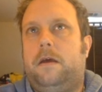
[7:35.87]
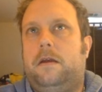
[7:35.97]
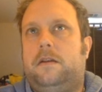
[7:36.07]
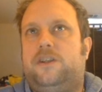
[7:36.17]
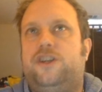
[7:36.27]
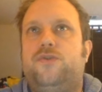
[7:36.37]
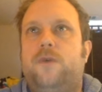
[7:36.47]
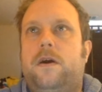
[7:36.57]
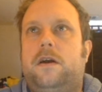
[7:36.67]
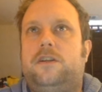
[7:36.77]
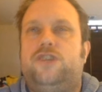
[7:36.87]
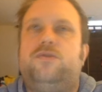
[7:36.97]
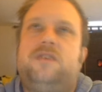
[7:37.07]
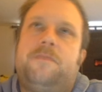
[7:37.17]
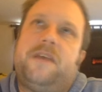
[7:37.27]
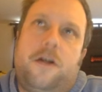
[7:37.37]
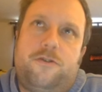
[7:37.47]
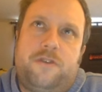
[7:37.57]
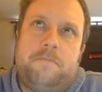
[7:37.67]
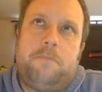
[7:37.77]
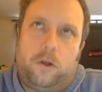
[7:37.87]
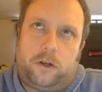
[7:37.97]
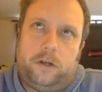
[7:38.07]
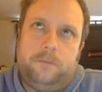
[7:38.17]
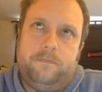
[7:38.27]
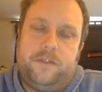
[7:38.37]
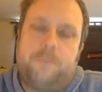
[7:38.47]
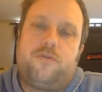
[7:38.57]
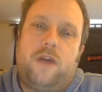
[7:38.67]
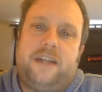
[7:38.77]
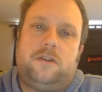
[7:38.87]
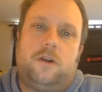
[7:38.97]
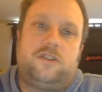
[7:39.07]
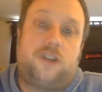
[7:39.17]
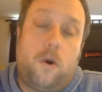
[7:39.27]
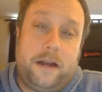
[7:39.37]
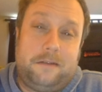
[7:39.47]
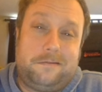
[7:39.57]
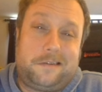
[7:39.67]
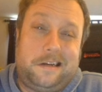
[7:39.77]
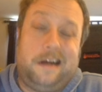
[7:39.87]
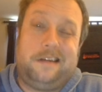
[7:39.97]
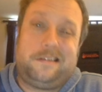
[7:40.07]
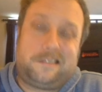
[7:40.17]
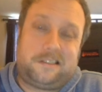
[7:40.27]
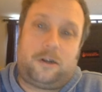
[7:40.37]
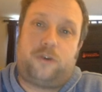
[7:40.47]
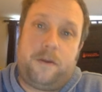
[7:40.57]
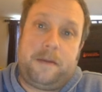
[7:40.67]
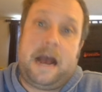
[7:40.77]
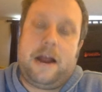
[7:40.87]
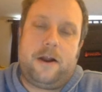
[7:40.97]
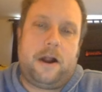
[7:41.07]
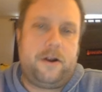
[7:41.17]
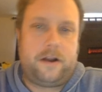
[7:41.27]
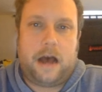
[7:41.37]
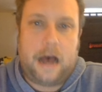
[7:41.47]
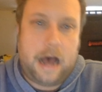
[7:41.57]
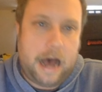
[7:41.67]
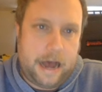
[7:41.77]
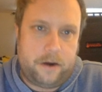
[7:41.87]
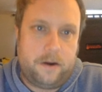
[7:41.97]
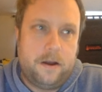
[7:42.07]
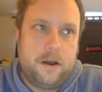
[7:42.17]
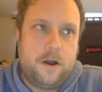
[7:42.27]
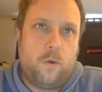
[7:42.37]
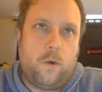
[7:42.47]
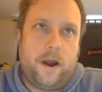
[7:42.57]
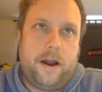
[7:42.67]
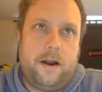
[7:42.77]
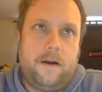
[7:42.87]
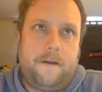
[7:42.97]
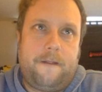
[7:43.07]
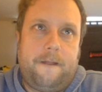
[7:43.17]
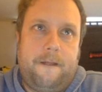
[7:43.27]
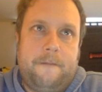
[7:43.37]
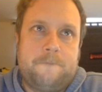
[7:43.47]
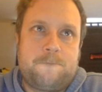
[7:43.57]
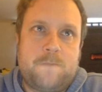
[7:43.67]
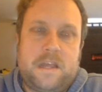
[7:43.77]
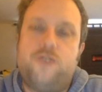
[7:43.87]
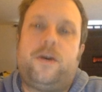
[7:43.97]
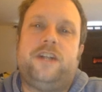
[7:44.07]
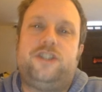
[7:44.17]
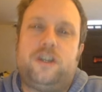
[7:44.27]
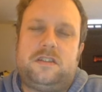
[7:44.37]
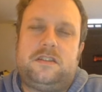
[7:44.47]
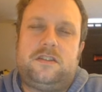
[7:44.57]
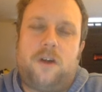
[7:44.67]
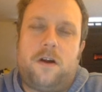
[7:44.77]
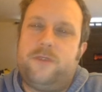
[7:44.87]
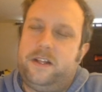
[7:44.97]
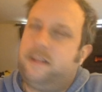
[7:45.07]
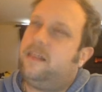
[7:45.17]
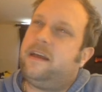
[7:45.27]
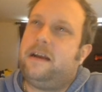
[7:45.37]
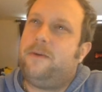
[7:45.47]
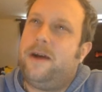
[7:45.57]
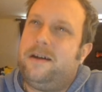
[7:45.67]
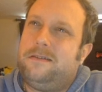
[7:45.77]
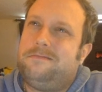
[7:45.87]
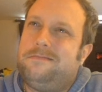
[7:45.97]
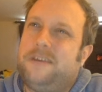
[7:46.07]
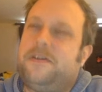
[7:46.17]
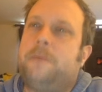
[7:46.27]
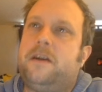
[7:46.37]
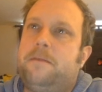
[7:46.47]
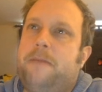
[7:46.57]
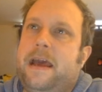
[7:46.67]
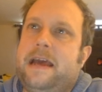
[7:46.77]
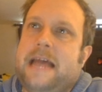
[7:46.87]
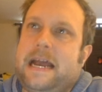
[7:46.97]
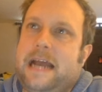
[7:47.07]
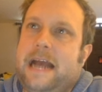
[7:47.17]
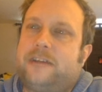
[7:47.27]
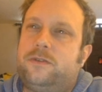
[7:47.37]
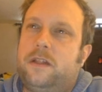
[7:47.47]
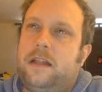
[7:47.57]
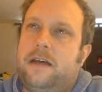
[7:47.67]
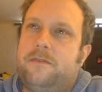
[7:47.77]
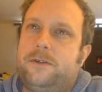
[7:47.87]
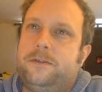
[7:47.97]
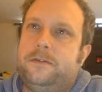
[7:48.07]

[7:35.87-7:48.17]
To do something other than bulk, the price starts creeping higher and higher, where you could just start really thinking, well, if I'm going to pay that extra level,